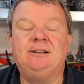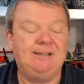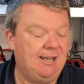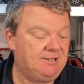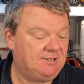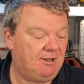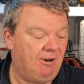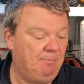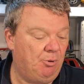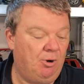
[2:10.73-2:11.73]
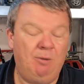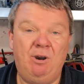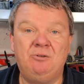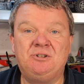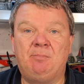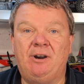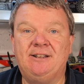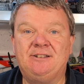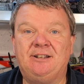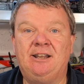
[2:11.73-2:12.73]
Yes, I bought a
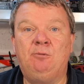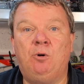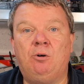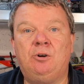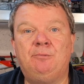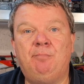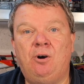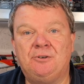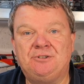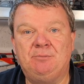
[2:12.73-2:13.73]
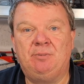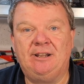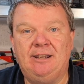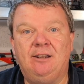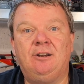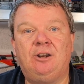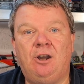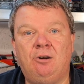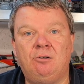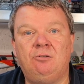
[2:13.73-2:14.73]
motorbike today. What could possibly
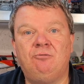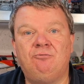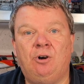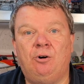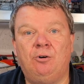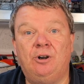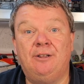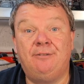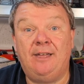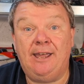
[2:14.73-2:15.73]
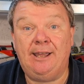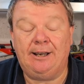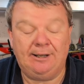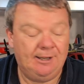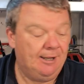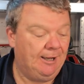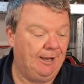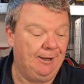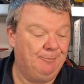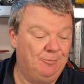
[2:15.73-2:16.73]
go wrong there?
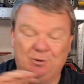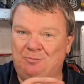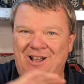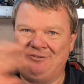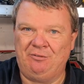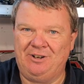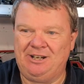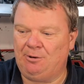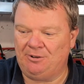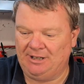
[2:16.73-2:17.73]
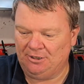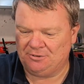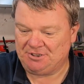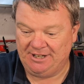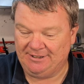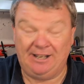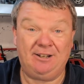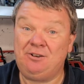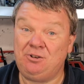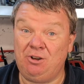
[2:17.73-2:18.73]
We'll have a video on that. You'll see
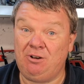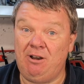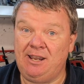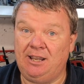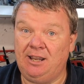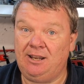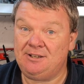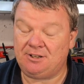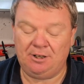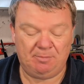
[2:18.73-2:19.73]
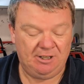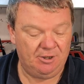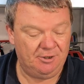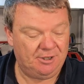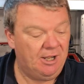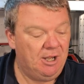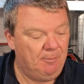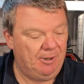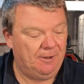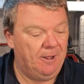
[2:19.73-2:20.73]
that. You'll like it. It's going to be good.
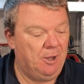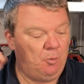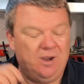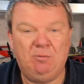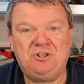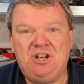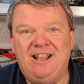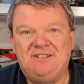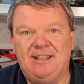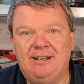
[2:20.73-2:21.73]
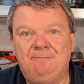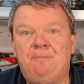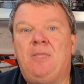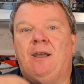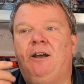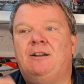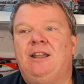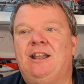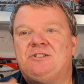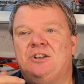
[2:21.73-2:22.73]
But we were chatting,
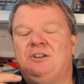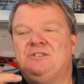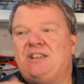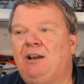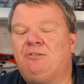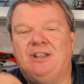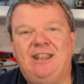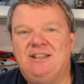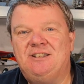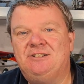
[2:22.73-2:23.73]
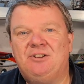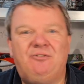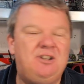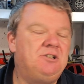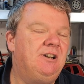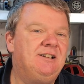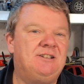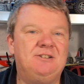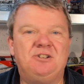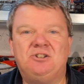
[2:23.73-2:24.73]
and it turns out that he's into fishing,
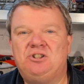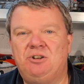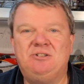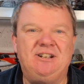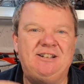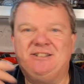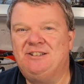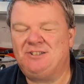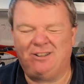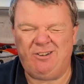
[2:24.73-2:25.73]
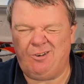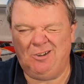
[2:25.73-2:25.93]
he's into shooting, he's into